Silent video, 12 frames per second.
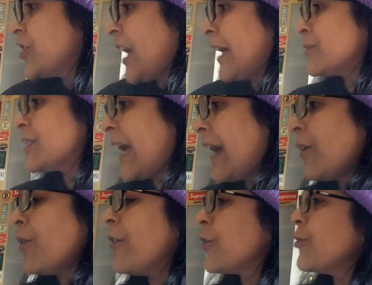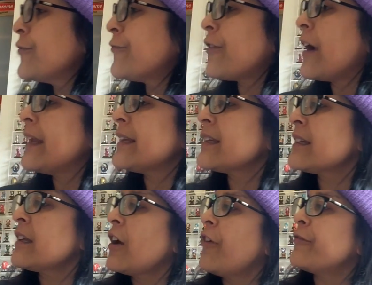shout out a good friend
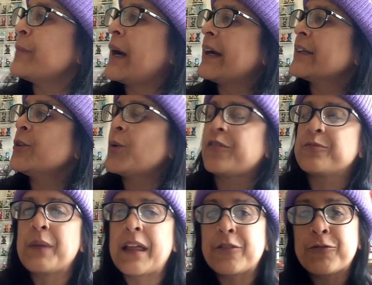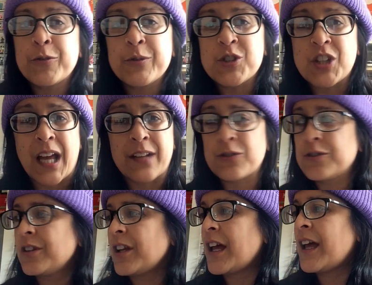of mine who I've met through the
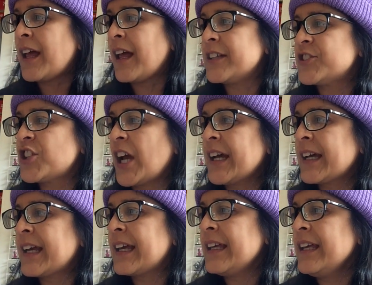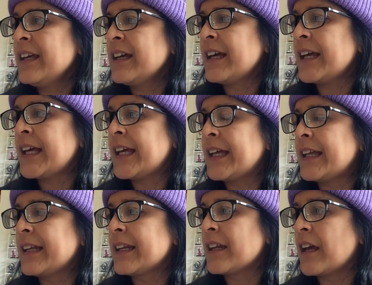channel, Jackie
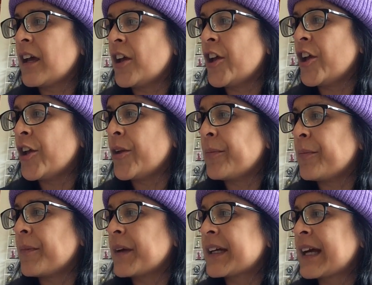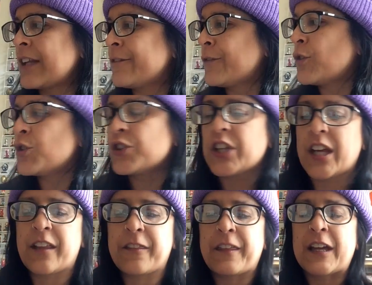in
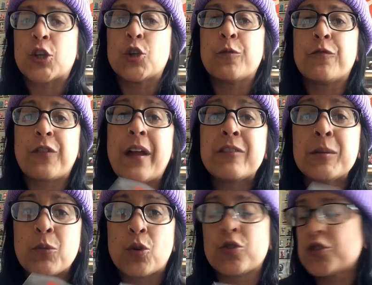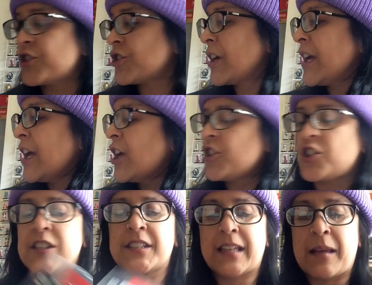California. Thank you very much.
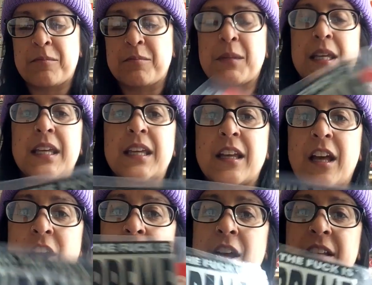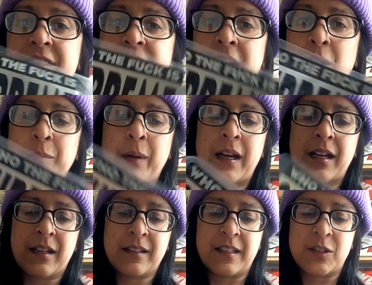She sent me a sticker
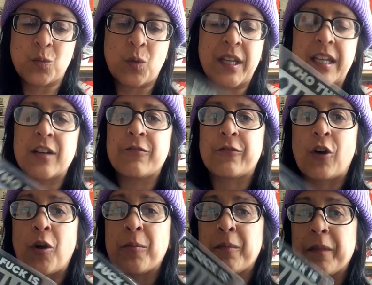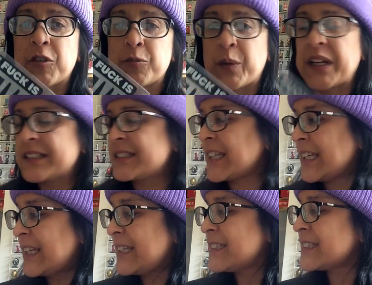pack this week from the Spring
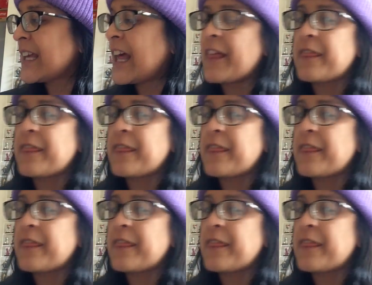Tees.